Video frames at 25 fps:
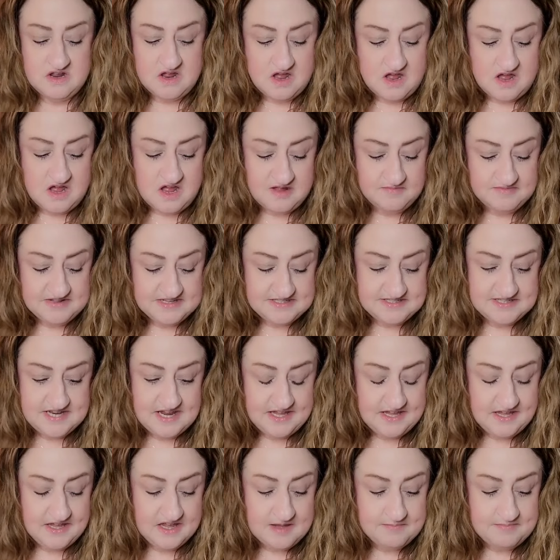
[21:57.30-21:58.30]
that's
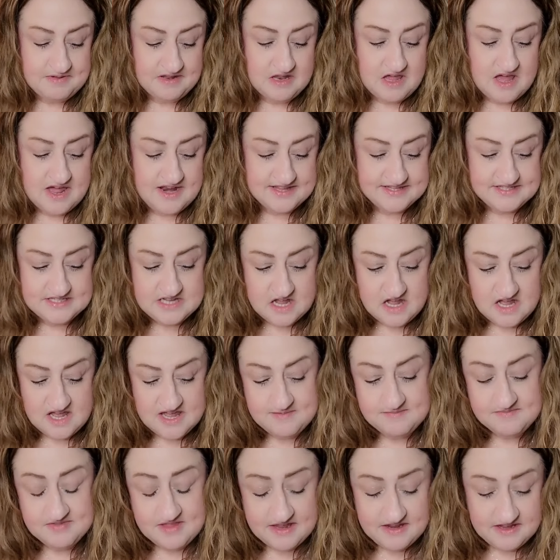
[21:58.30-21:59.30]
taking up a lot of
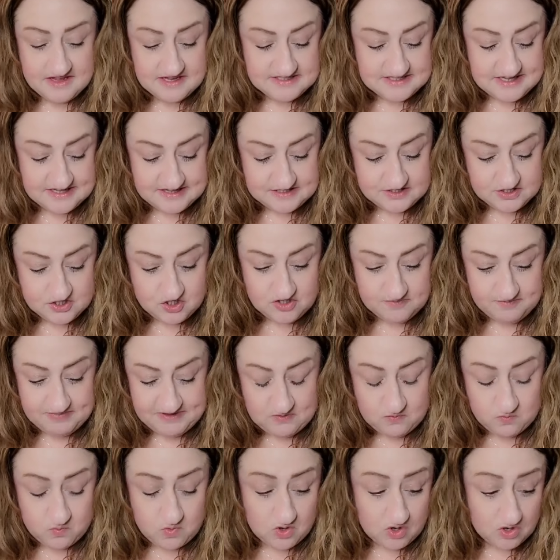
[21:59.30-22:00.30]
time. Like I said, this could
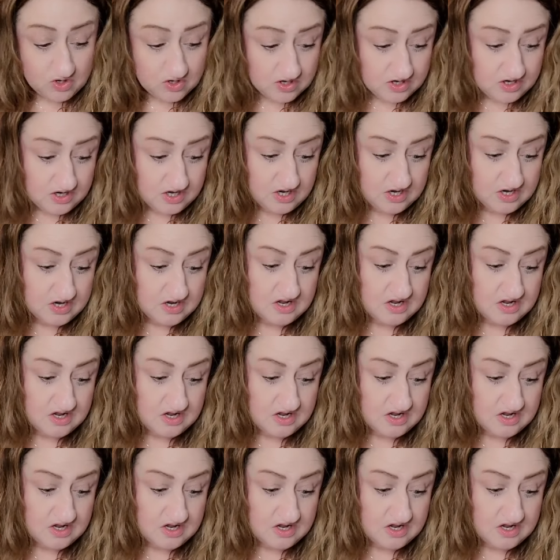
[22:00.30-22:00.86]
be work.